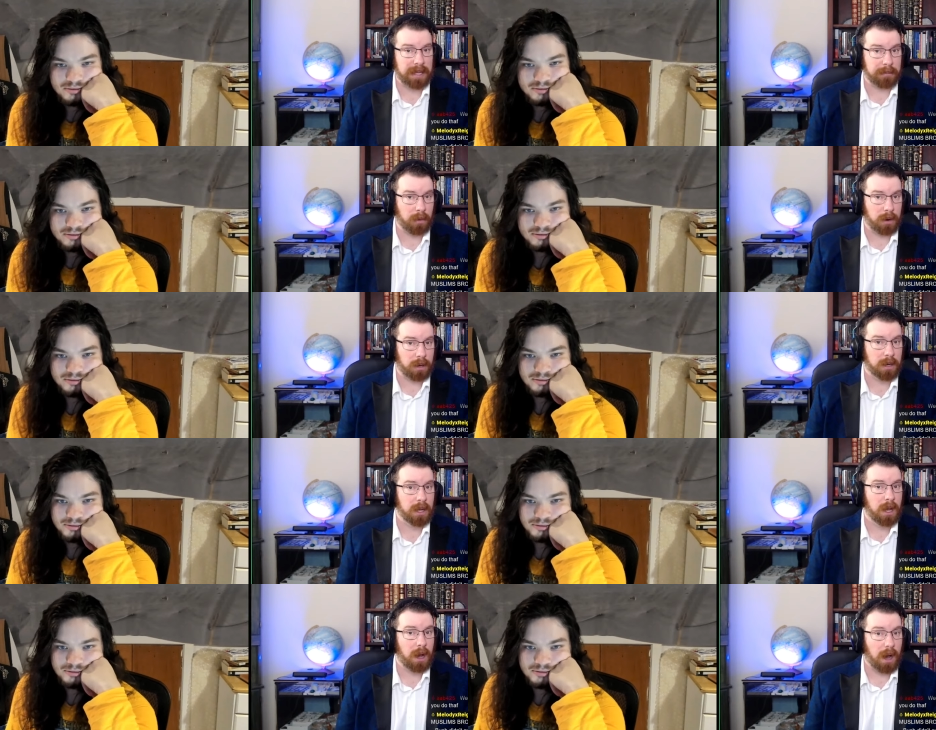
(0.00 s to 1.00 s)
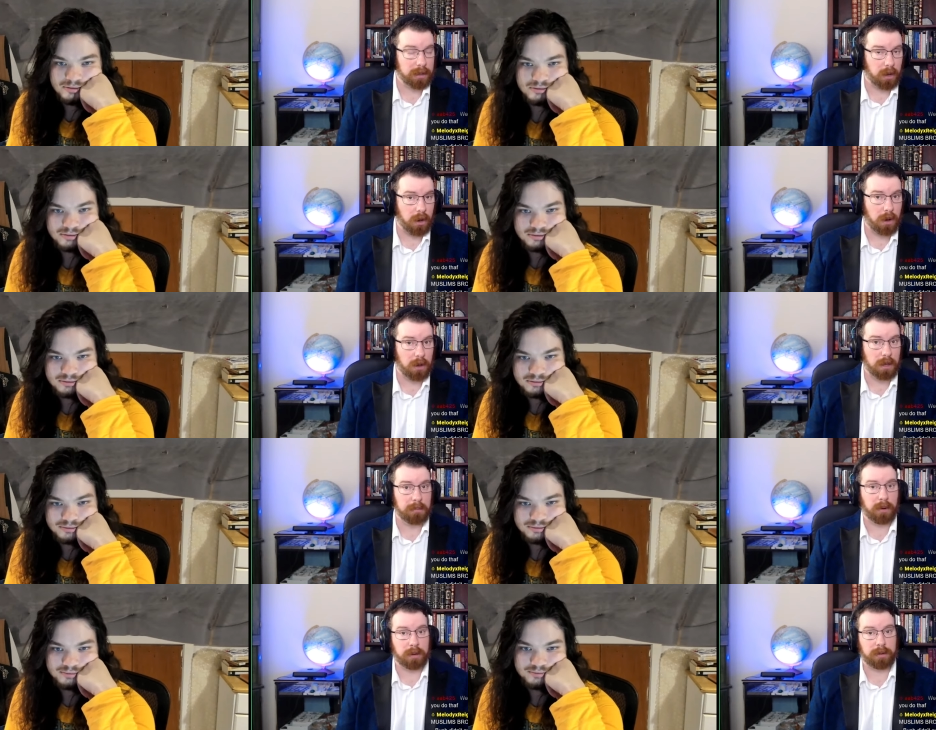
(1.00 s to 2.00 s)
Speaker 1: a more, on the whole, a
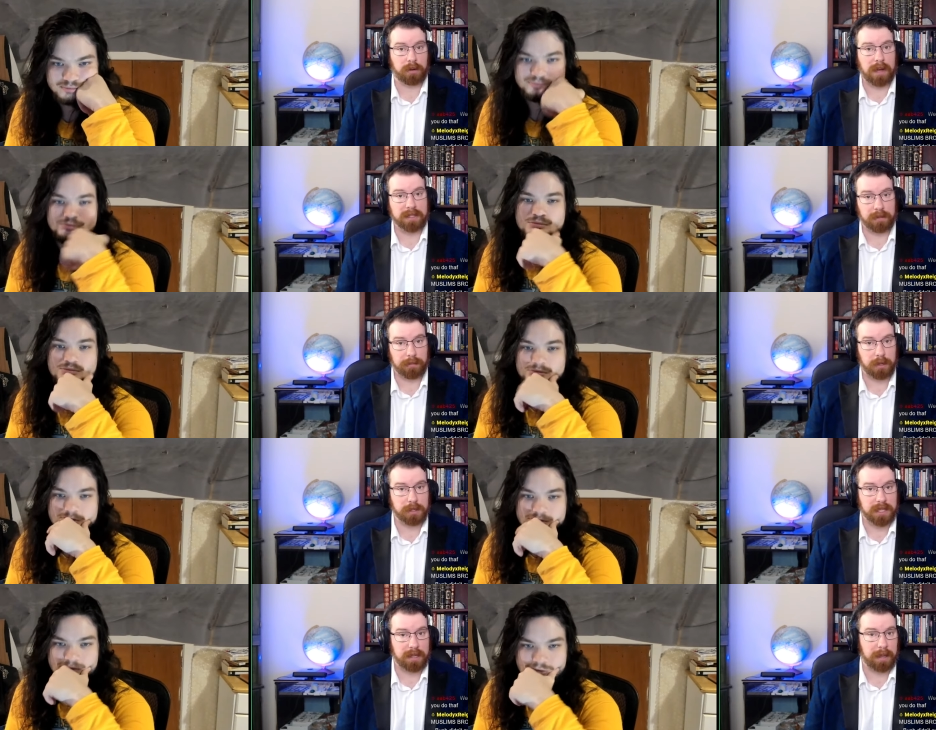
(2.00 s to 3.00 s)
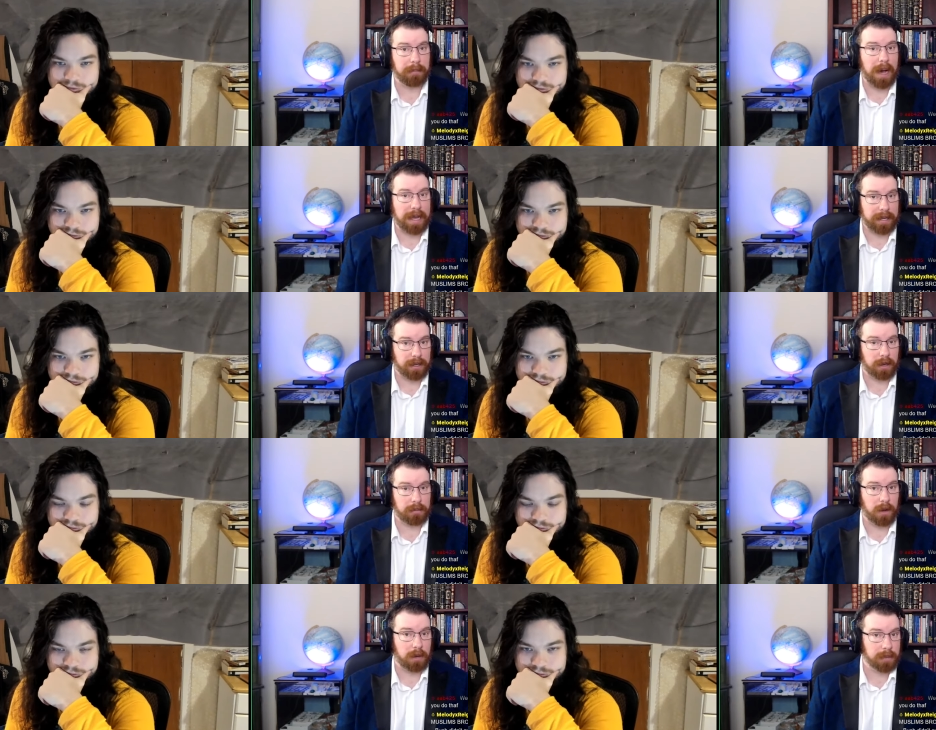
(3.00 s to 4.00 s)
more progressive person than Biden
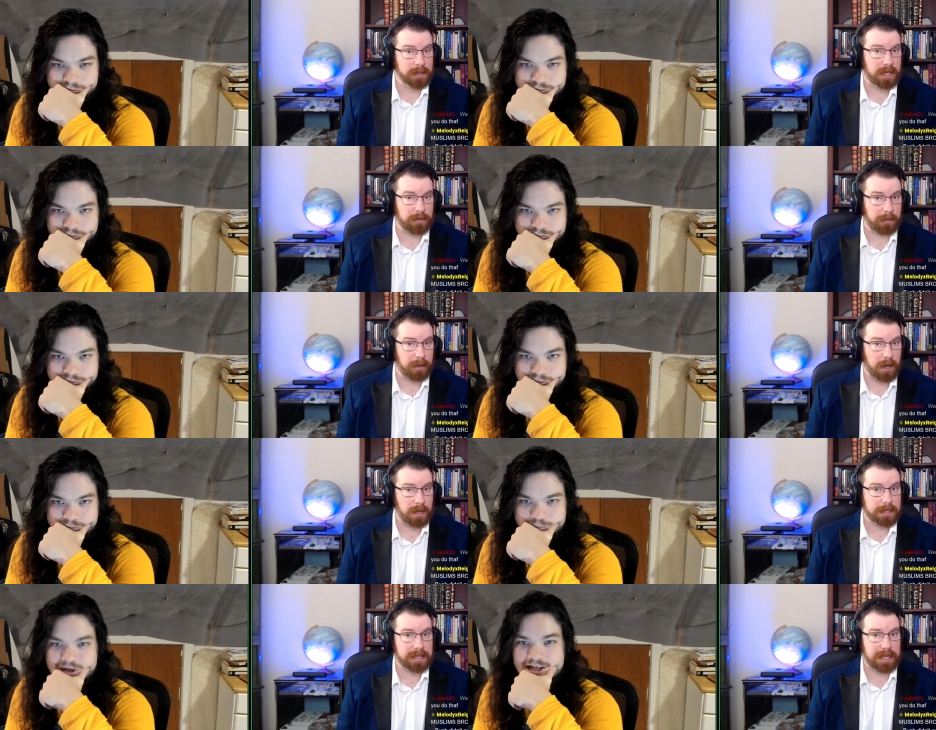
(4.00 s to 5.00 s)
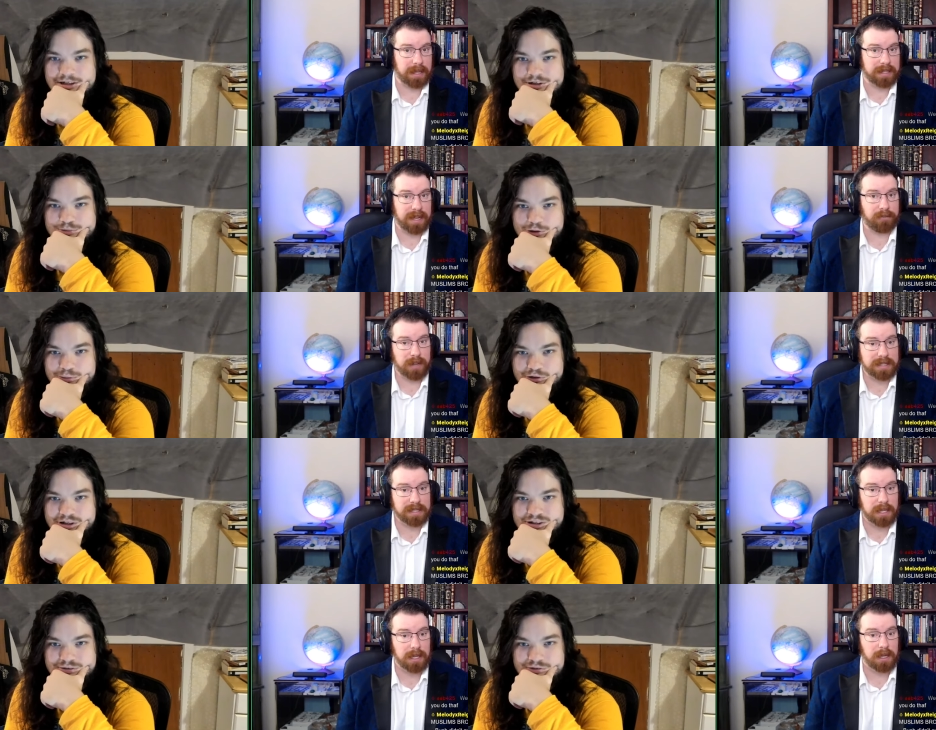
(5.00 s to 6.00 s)
on almost every policy. Biden the is more
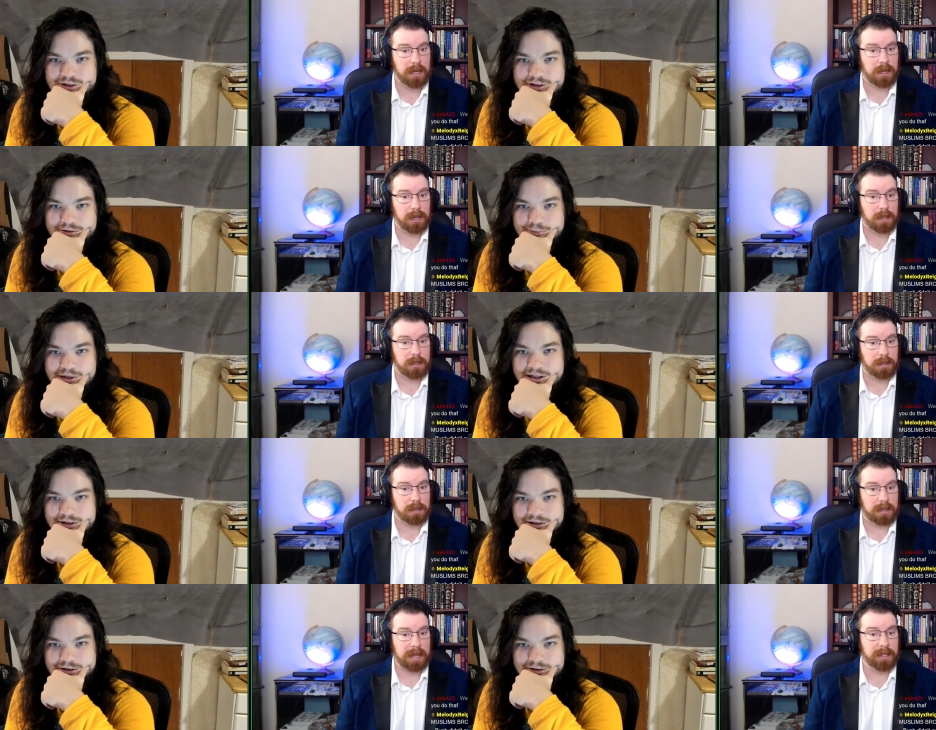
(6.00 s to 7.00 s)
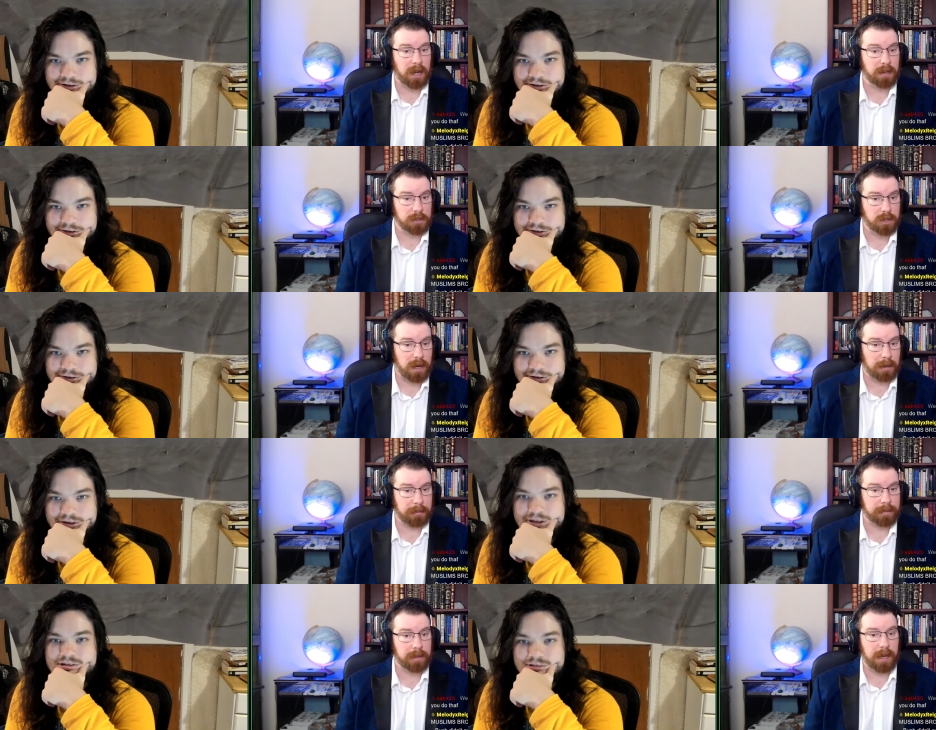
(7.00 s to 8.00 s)
progressive
Speaker 2: than Biden.
Speaker 1: Than Donald Trump.
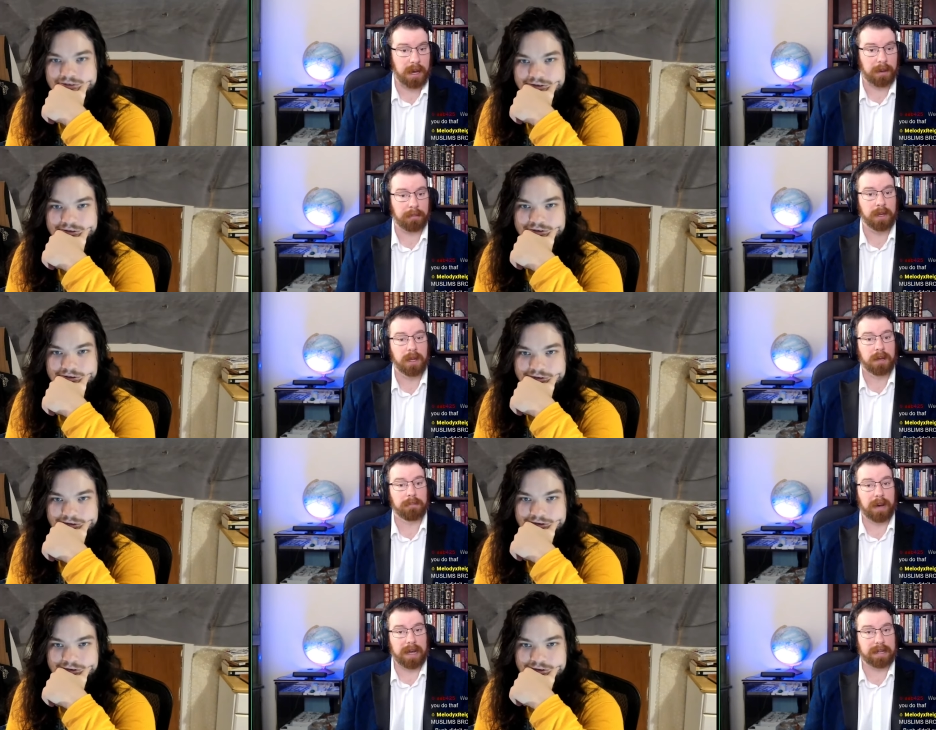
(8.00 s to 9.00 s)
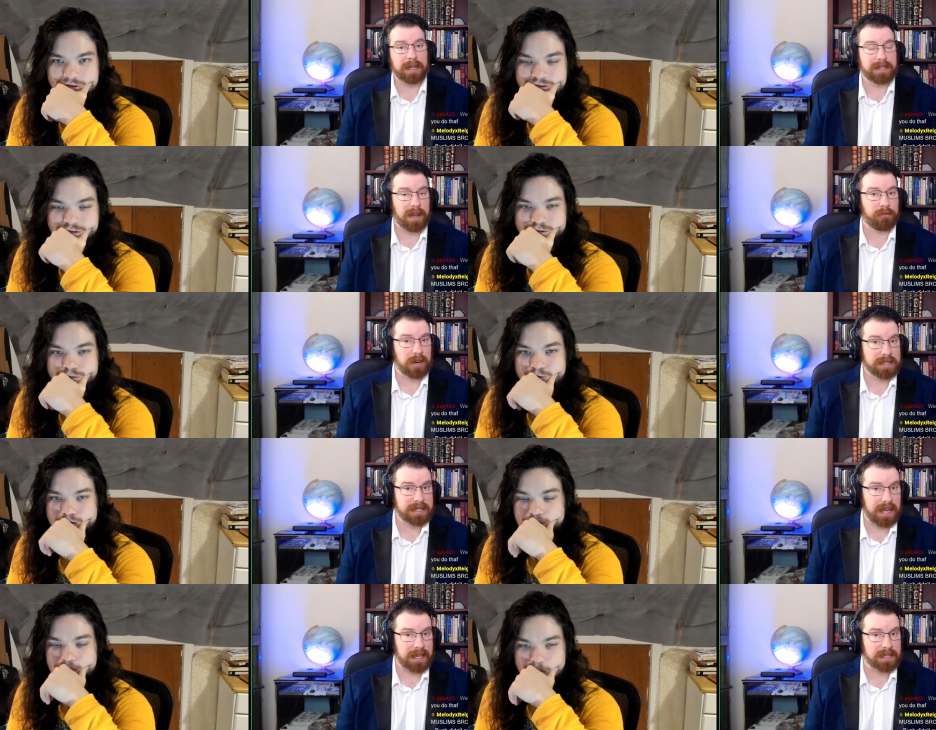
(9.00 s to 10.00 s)
Yes. Um, but the
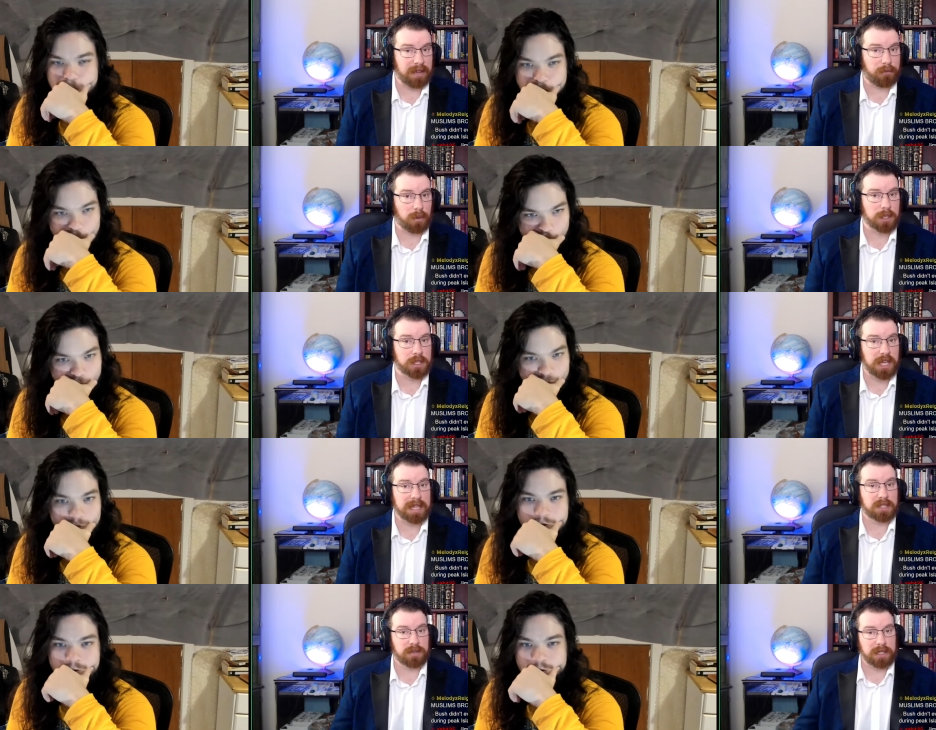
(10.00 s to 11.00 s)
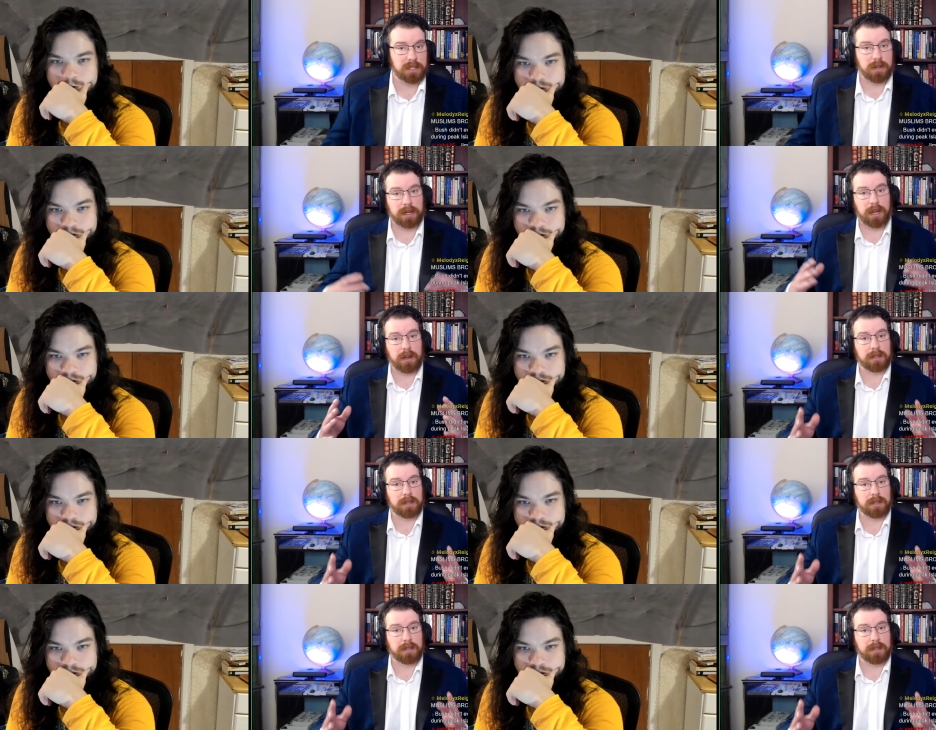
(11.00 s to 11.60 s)
difference is if we're just restricting